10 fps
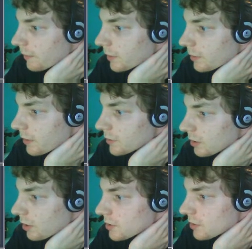You may have to
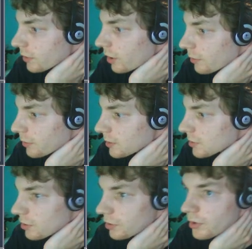close and reopen
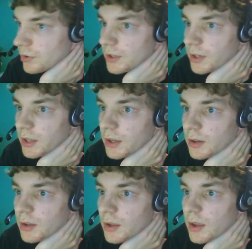to use it again.
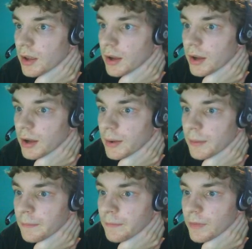
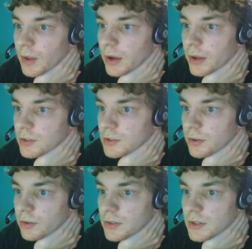I
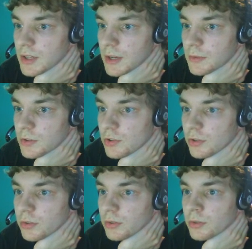don't seem
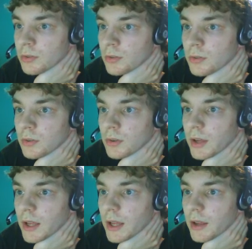to
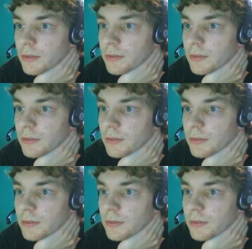have